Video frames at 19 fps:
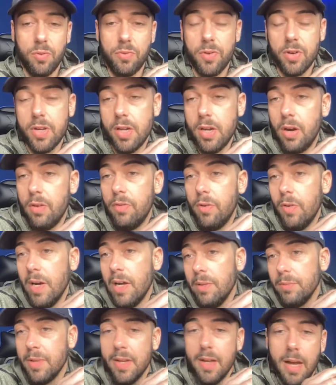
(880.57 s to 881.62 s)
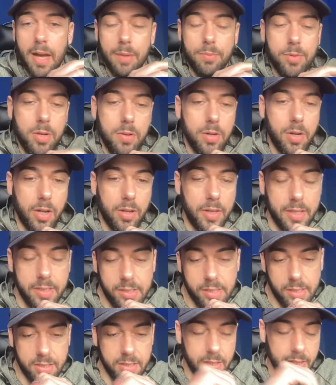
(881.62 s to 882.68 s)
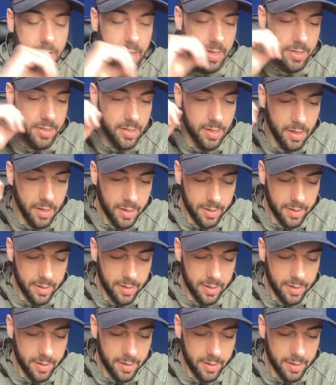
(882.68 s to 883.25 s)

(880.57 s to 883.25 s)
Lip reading: fucking overwhelmed. I'm doing all this and this.